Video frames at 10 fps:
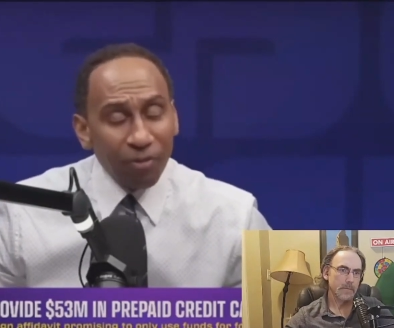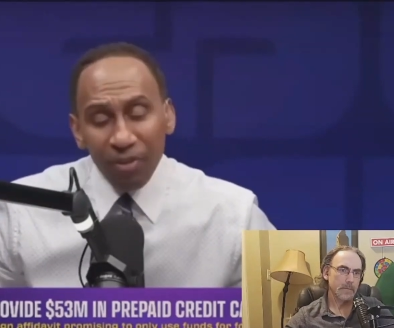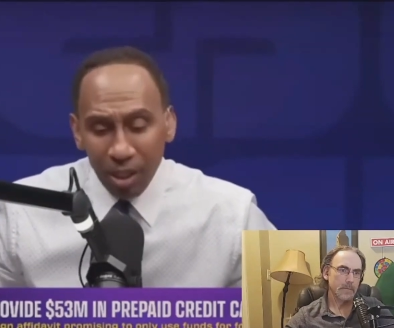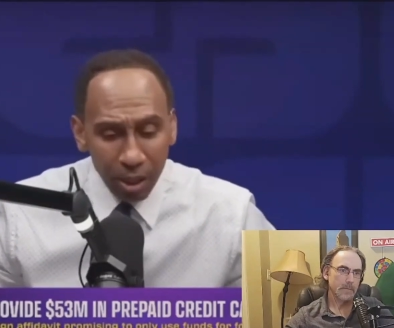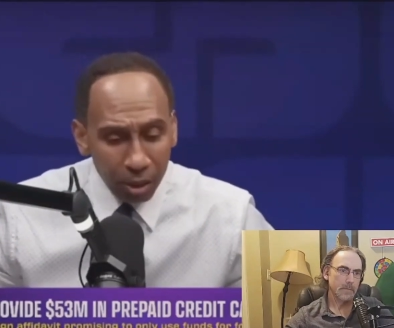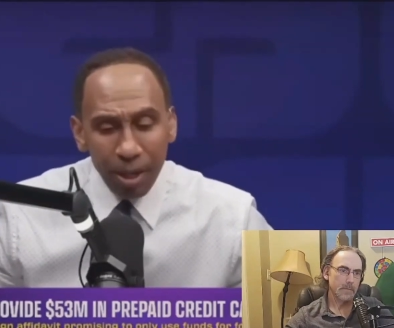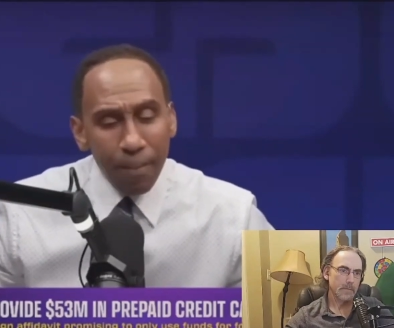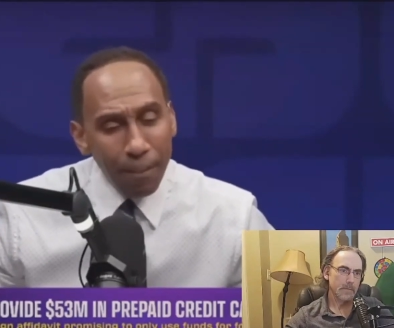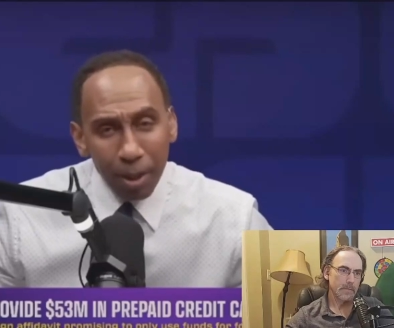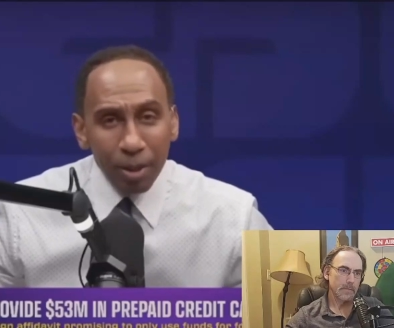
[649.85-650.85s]

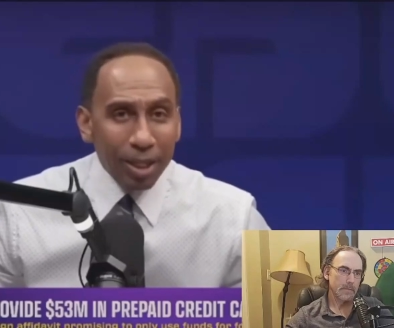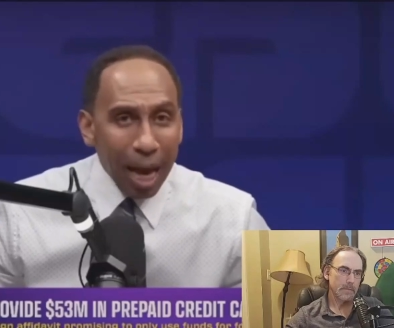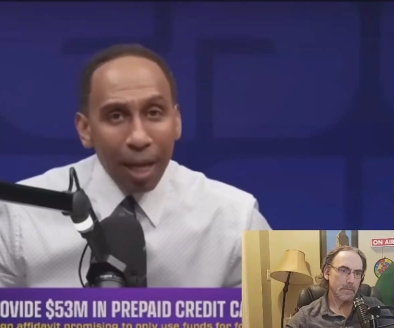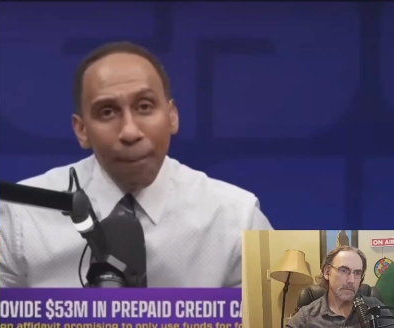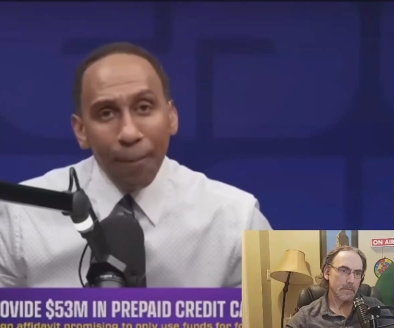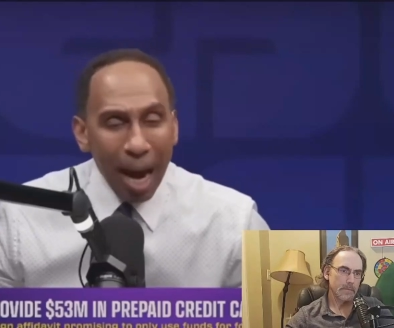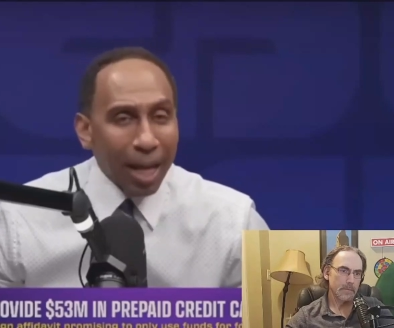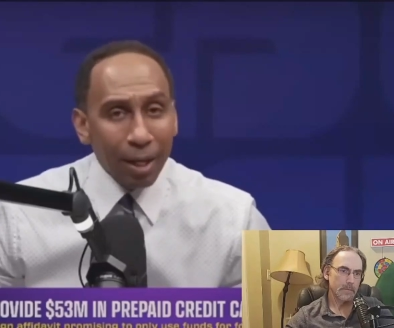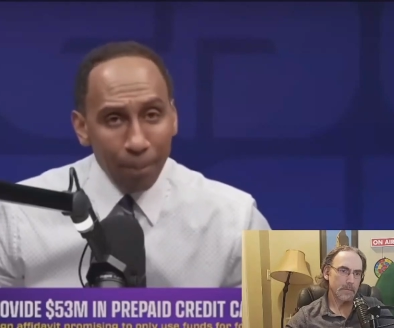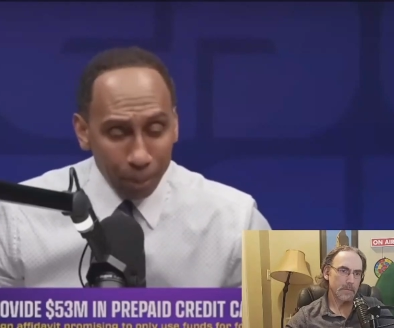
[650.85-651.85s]
Speaker 1: $53 million
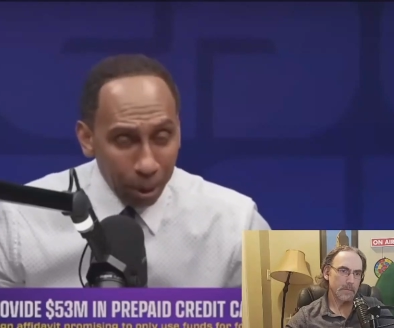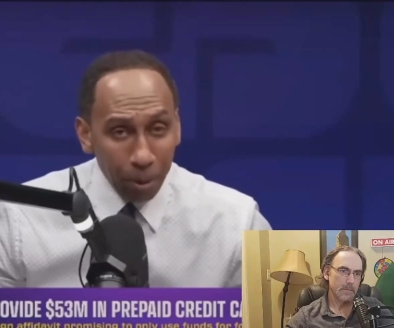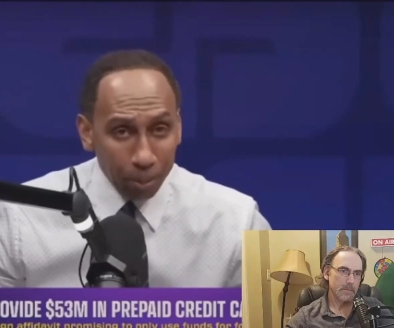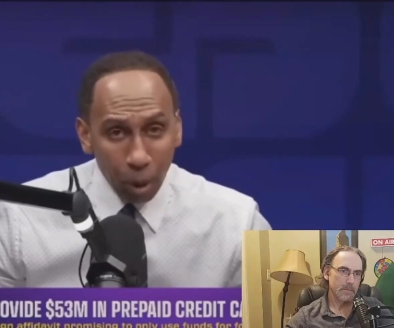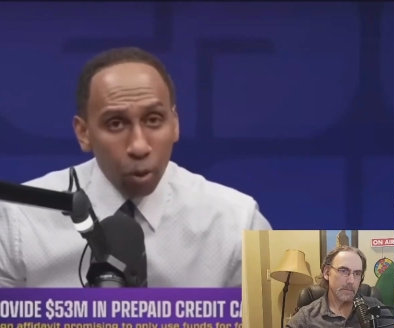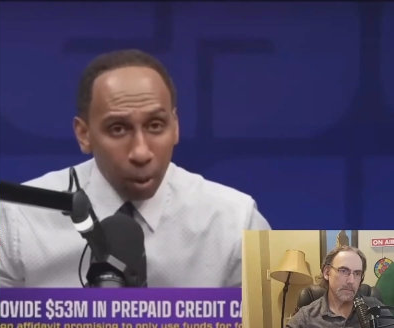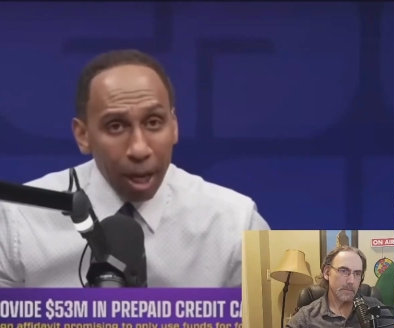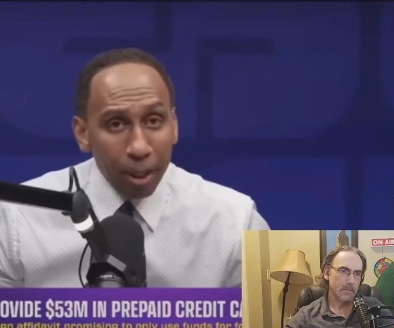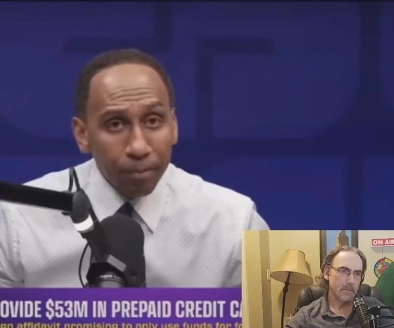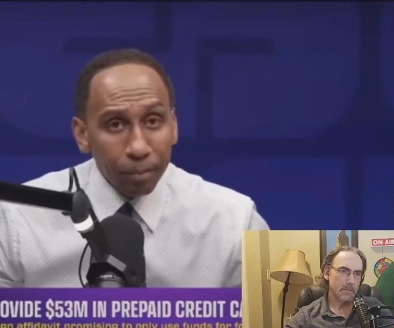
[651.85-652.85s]
pilot pro-
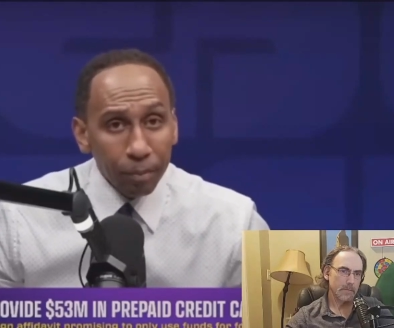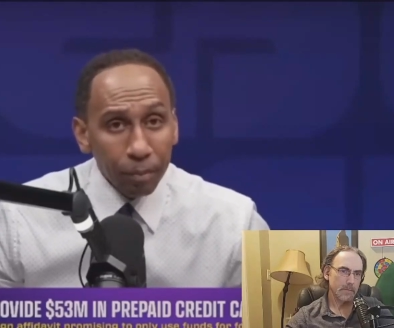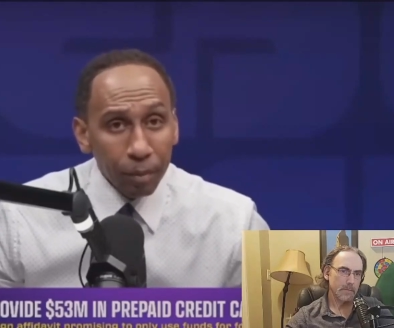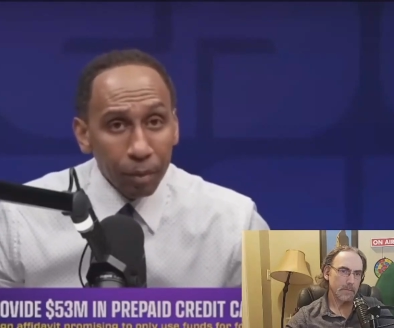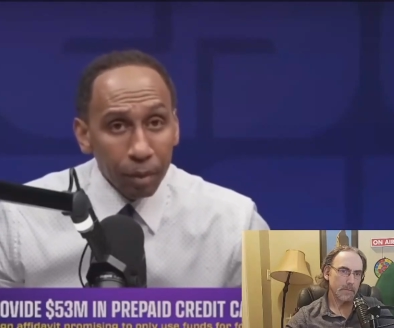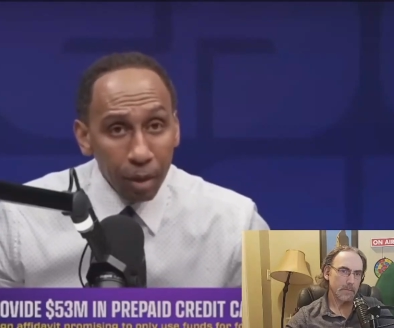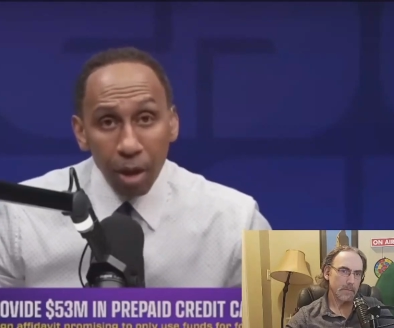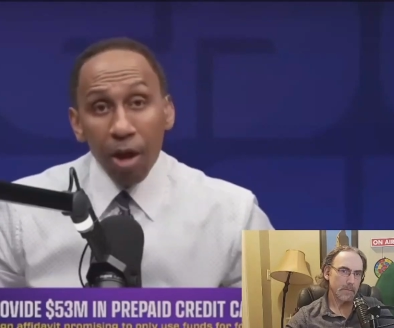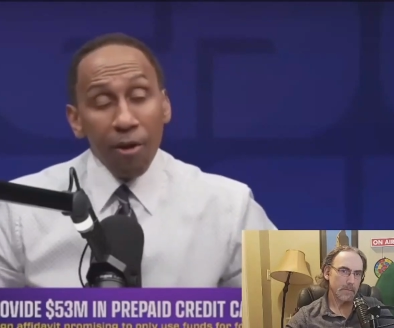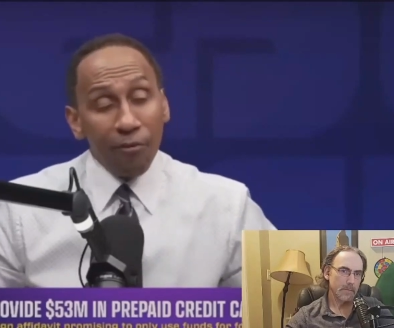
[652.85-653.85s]
program
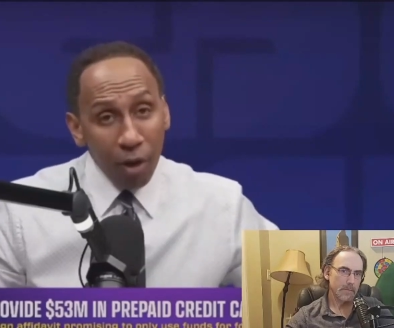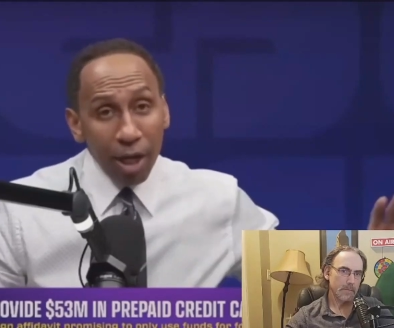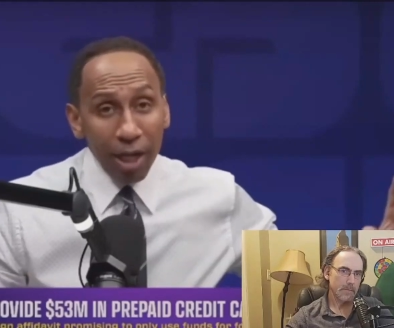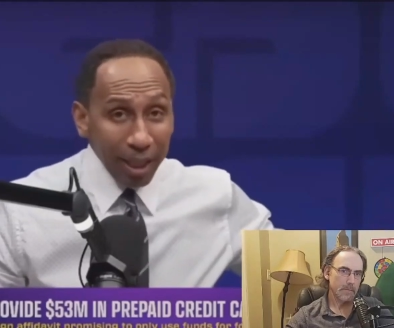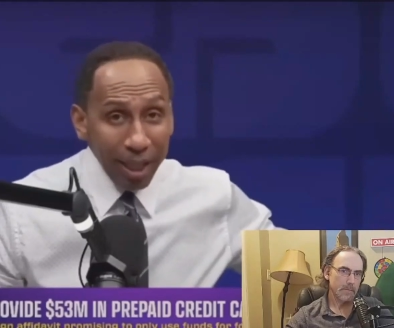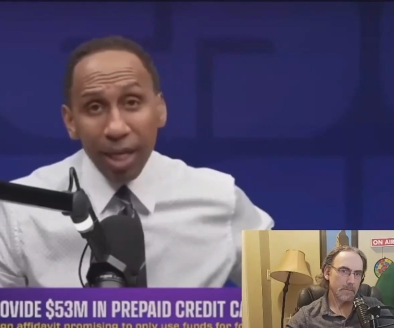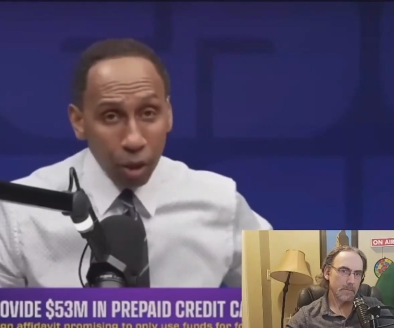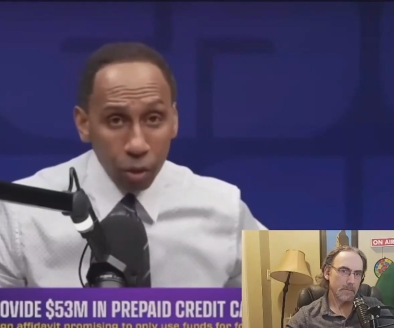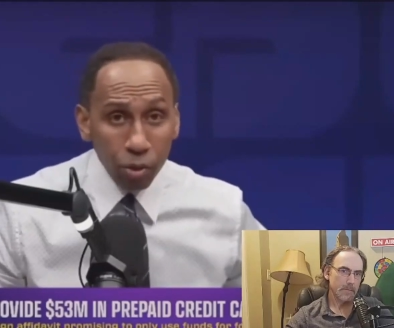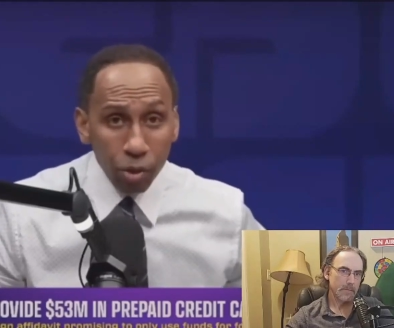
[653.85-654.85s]
for
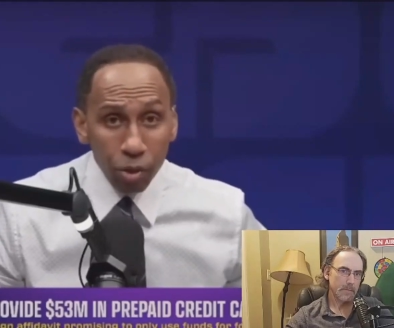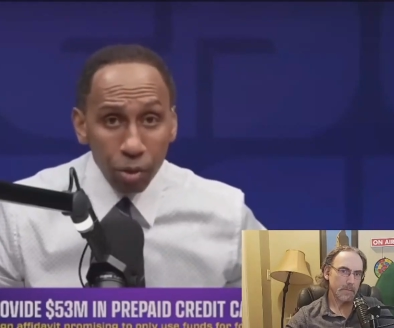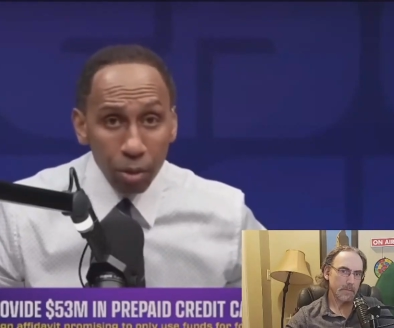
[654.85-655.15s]
illegals,